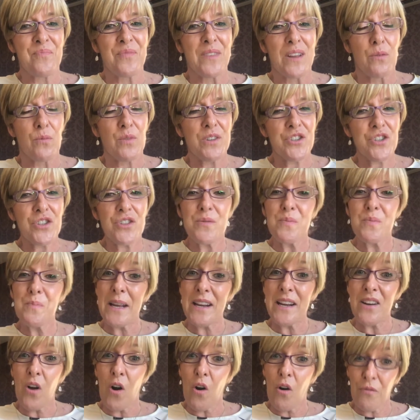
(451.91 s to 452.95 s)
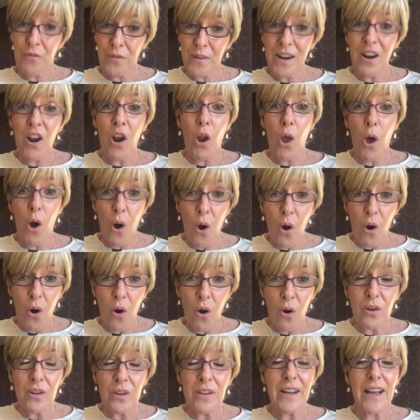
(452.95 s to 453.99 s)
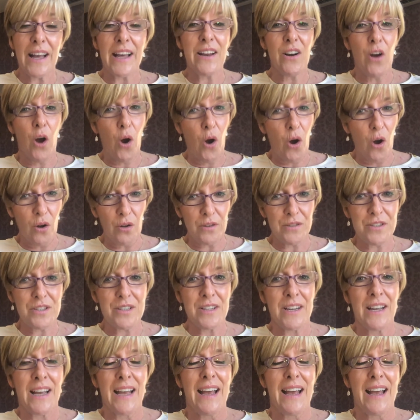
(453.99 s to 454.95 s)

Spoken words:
which has been often long and hot,